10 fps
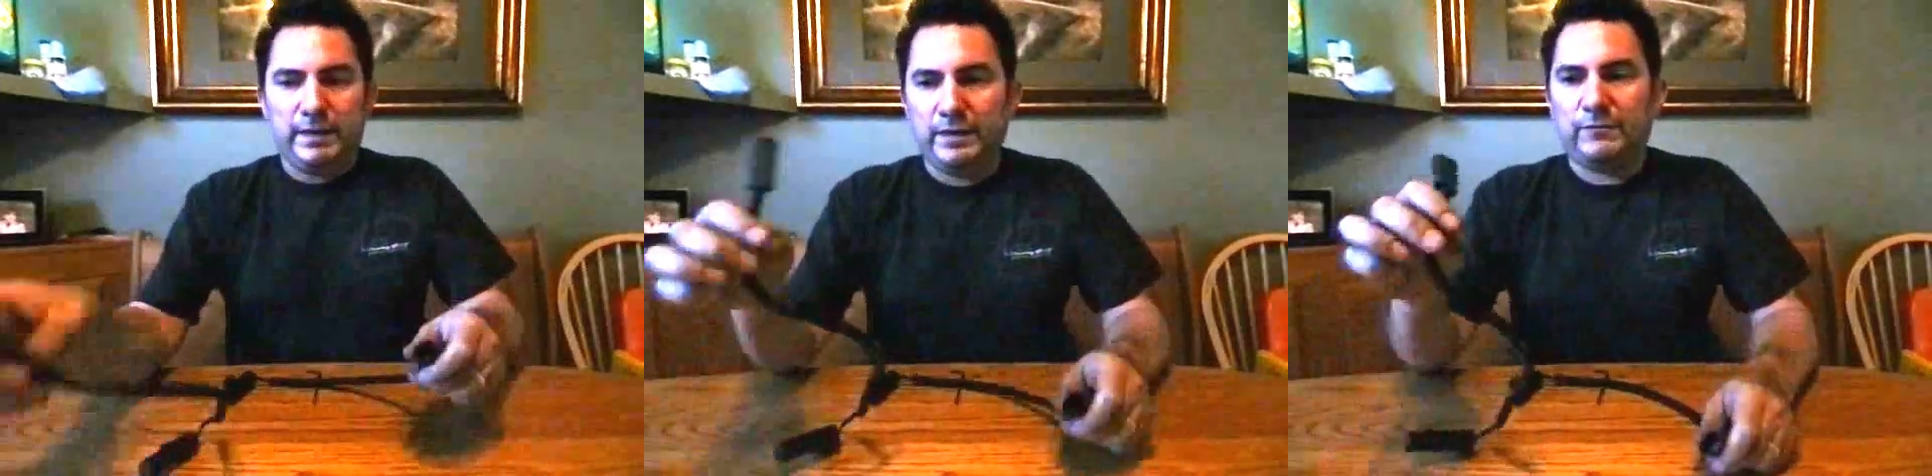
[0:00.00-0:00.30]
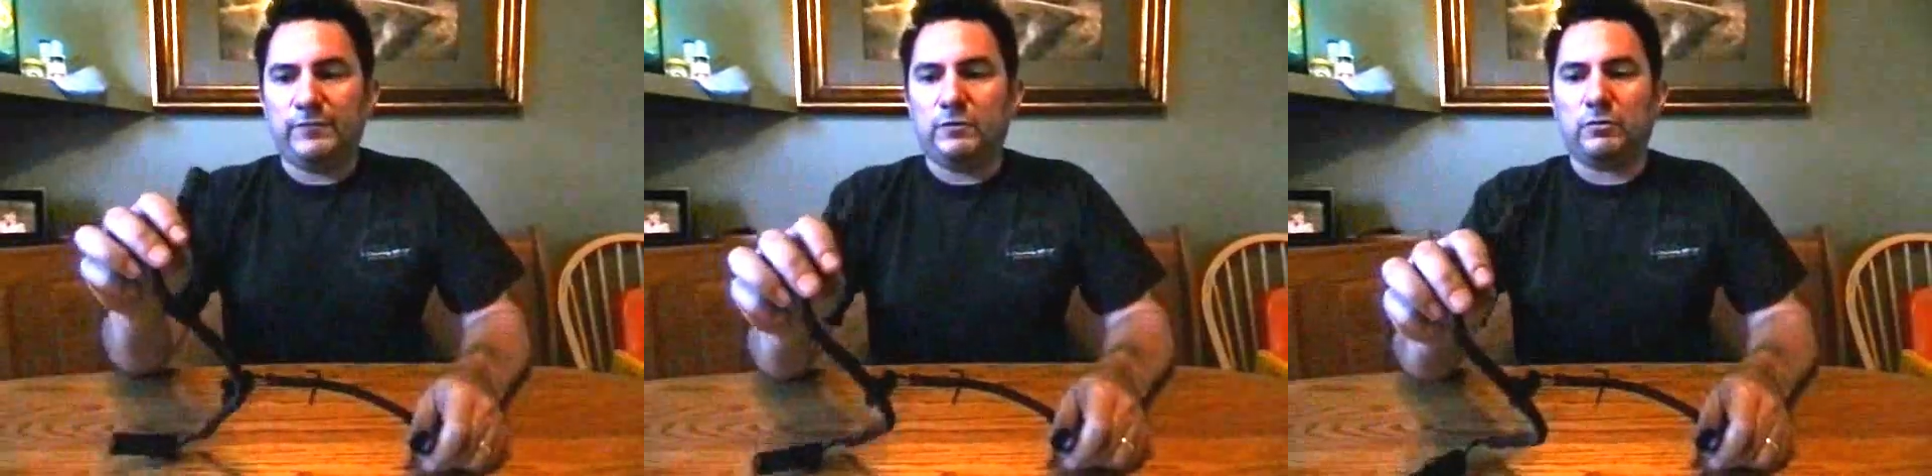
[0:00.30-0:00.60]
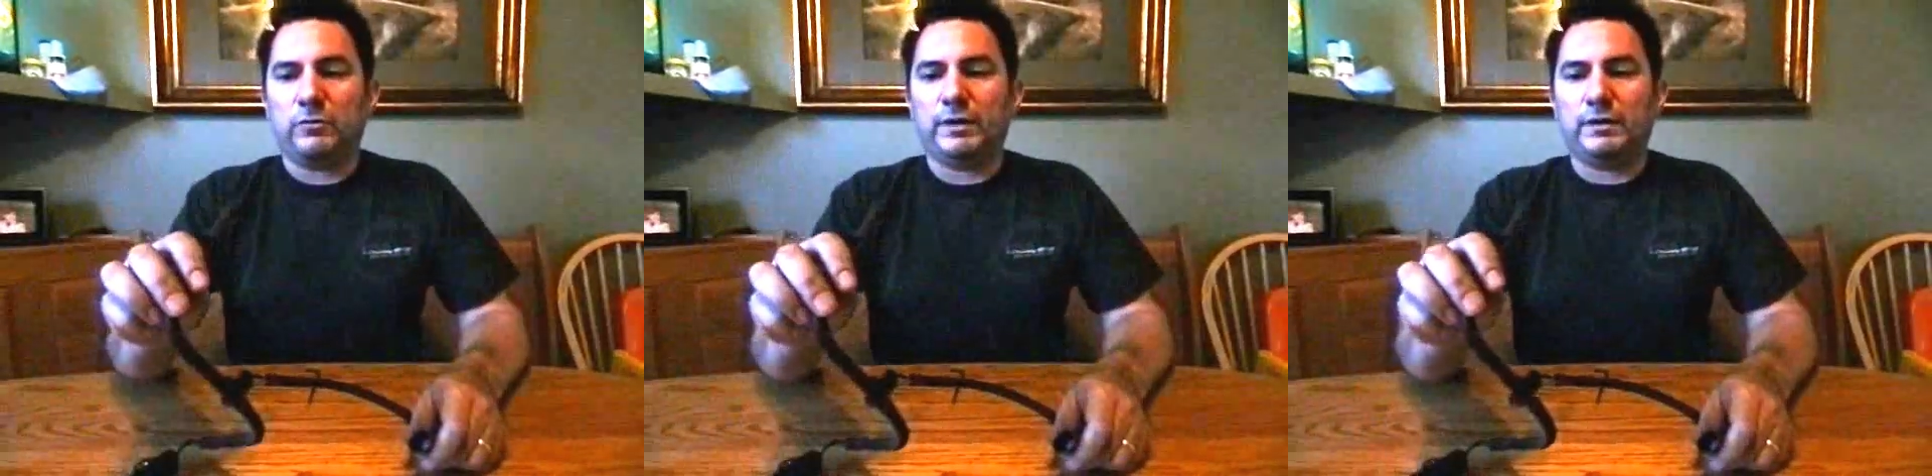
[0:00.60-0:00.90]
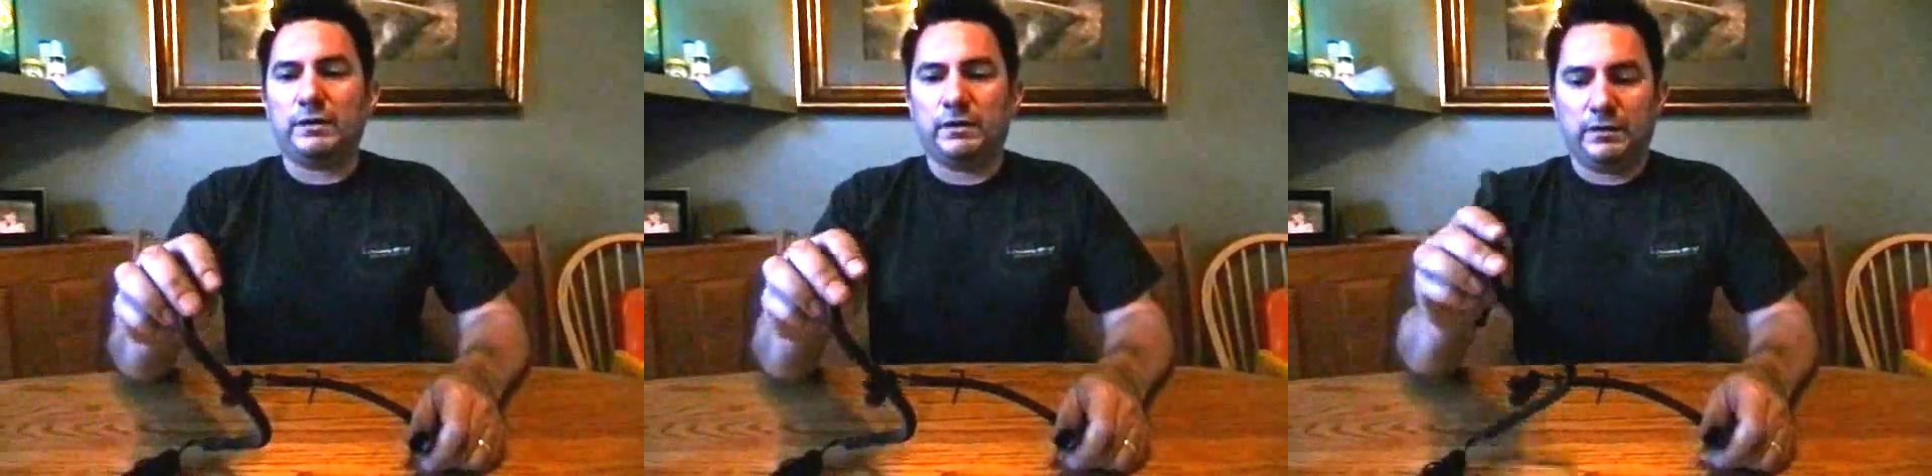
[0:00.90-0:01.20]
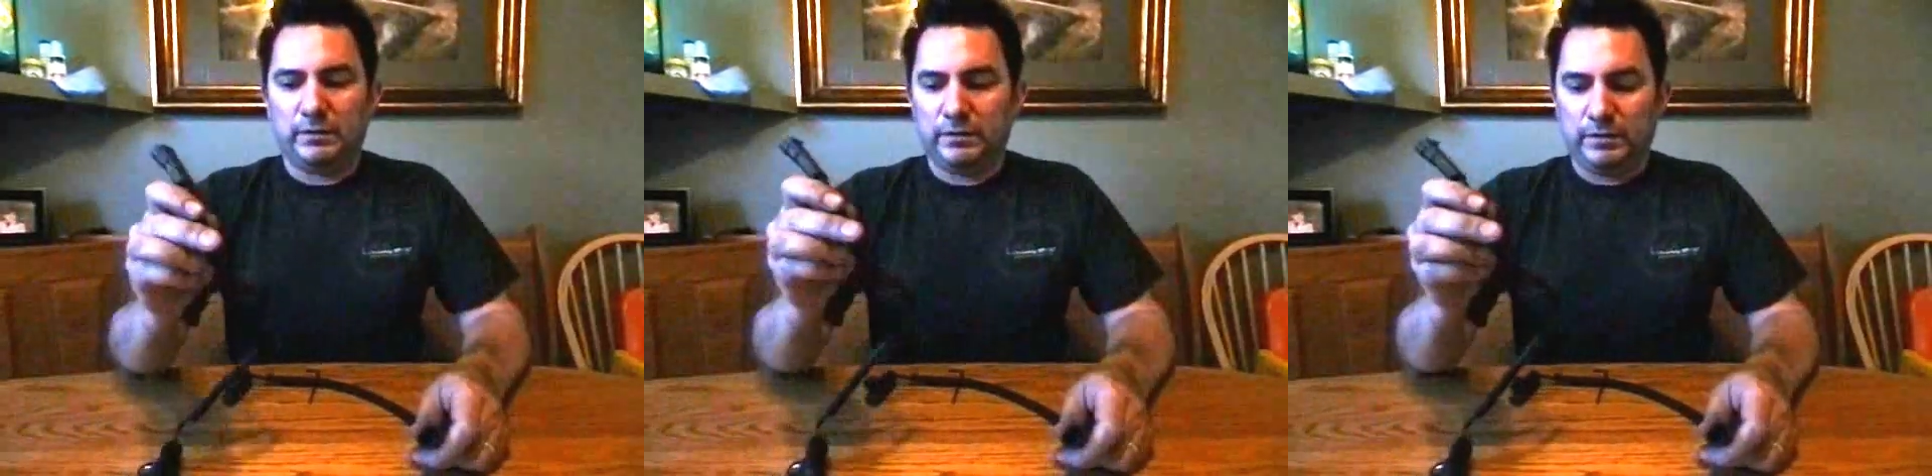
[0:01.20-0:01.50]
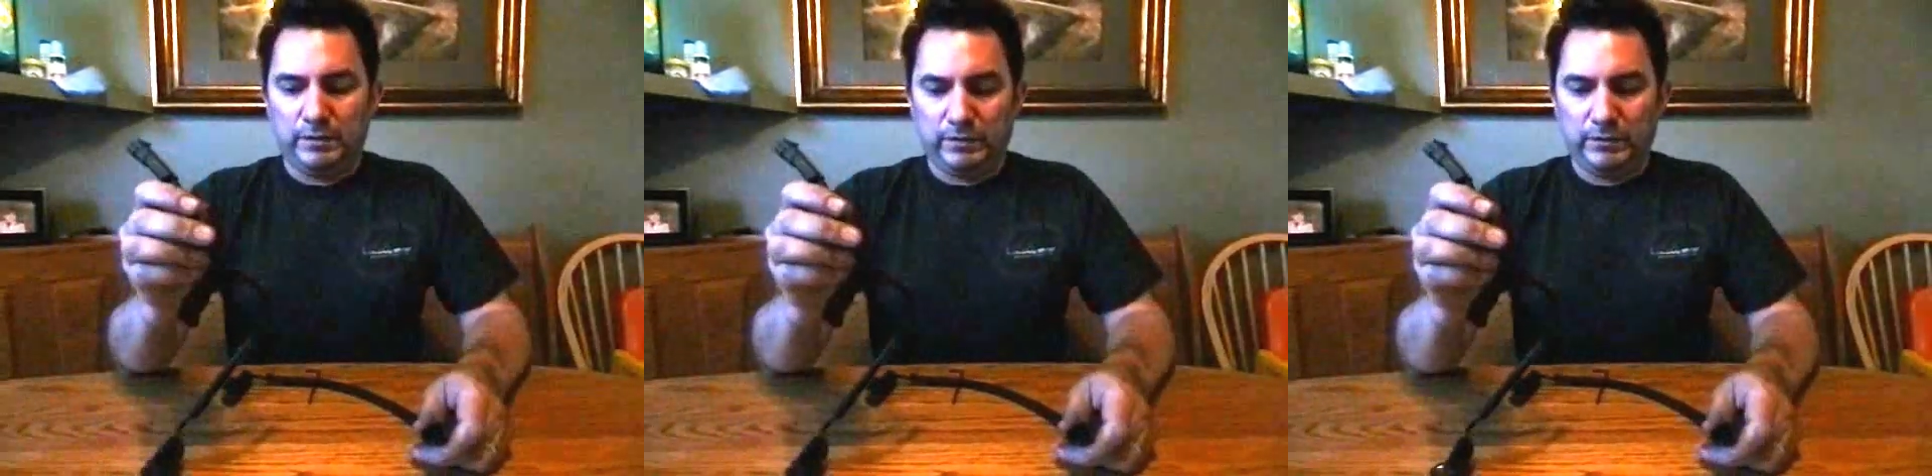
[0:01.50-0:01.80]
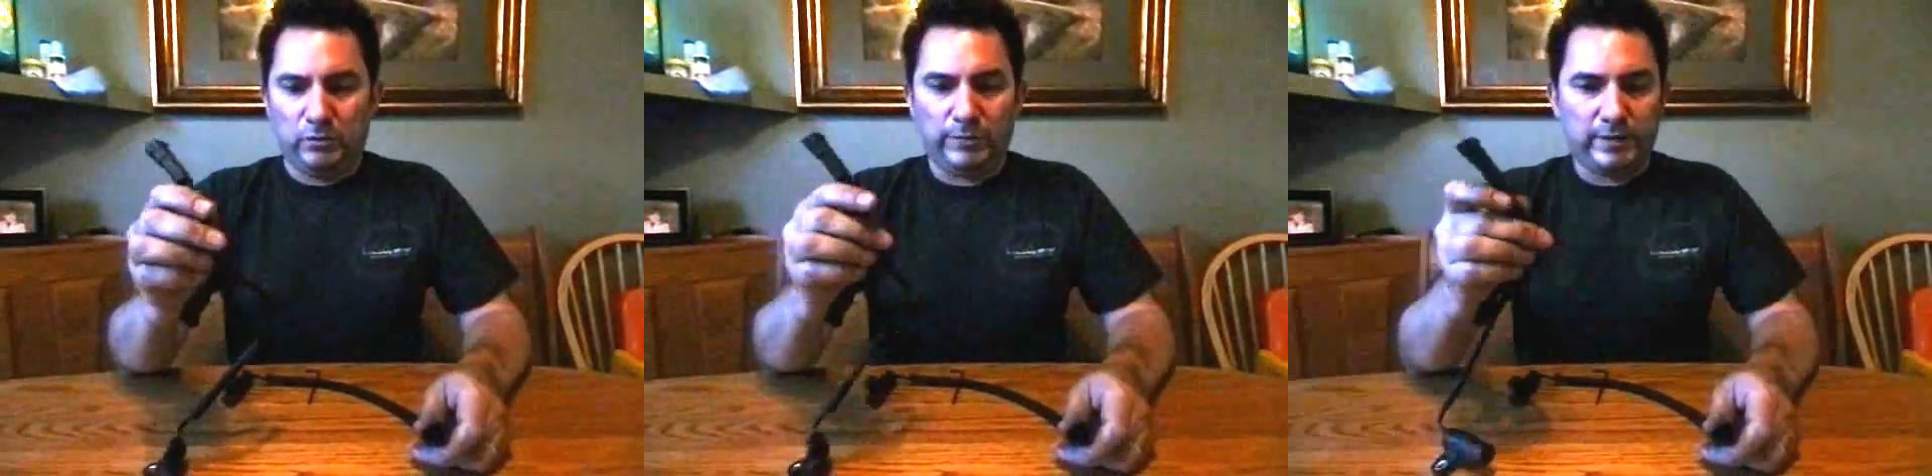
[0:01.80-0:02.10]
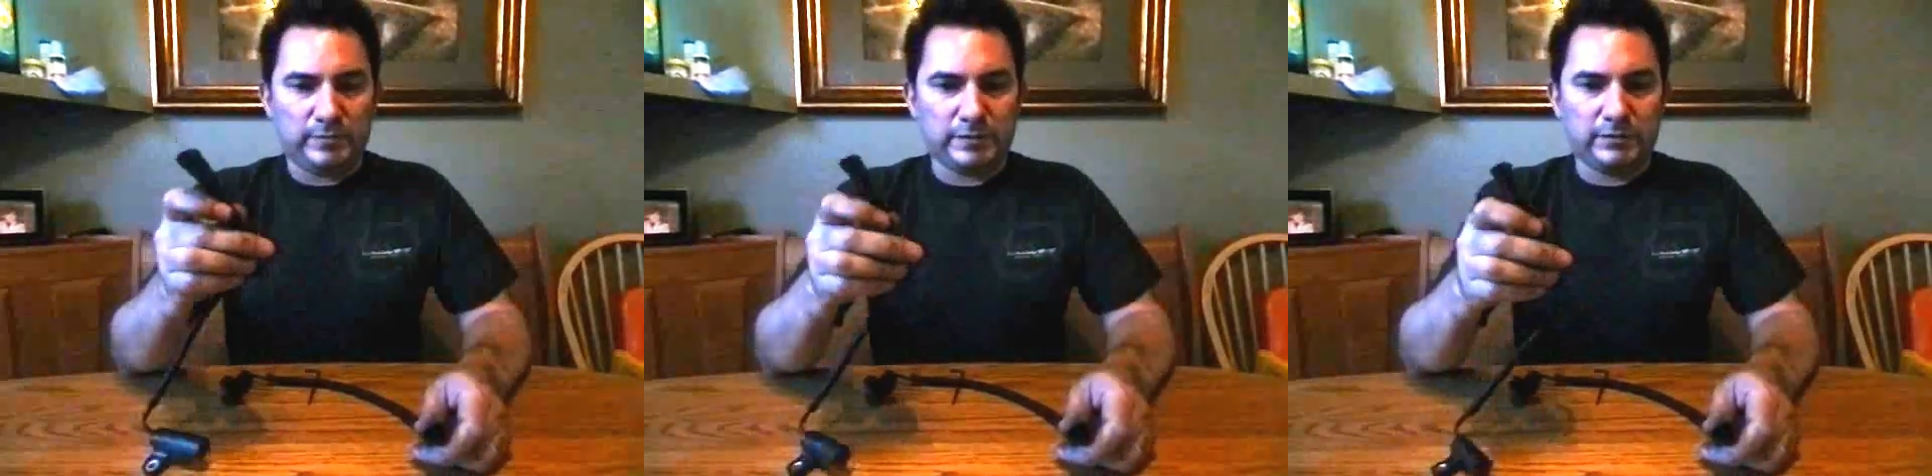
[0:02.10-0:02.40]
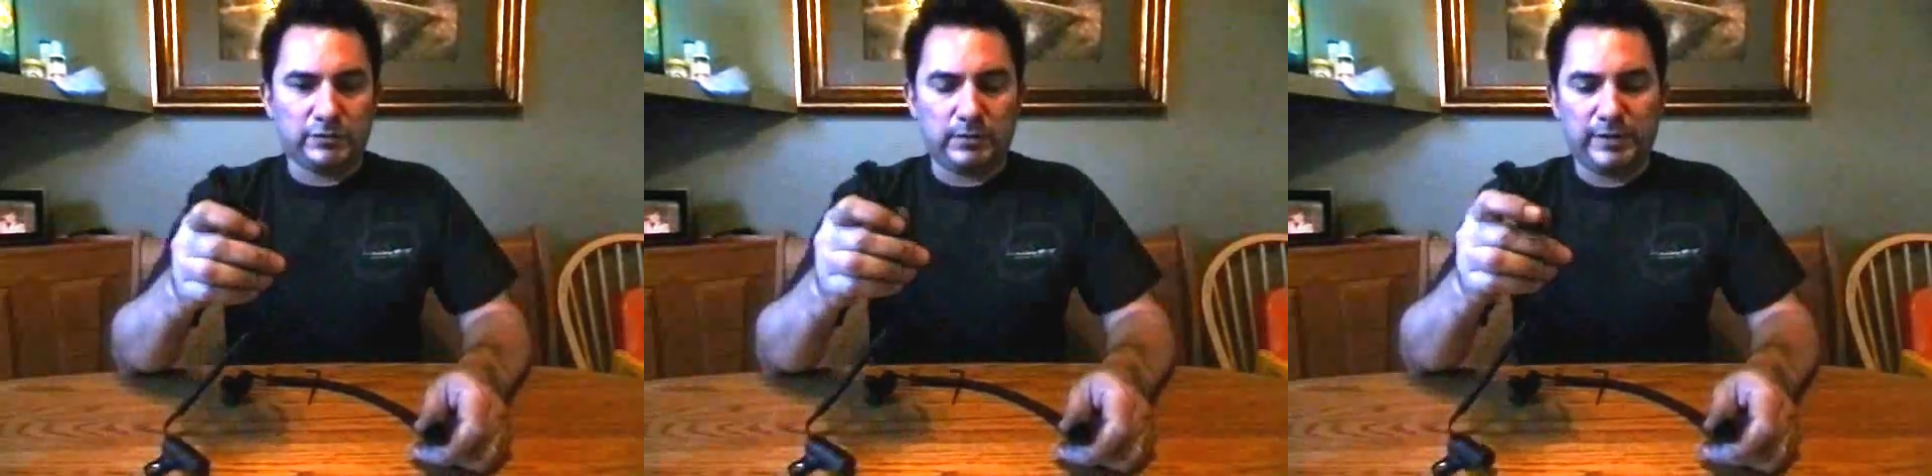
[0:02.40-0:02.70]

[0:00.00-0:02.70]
if you were running an OEM sensor,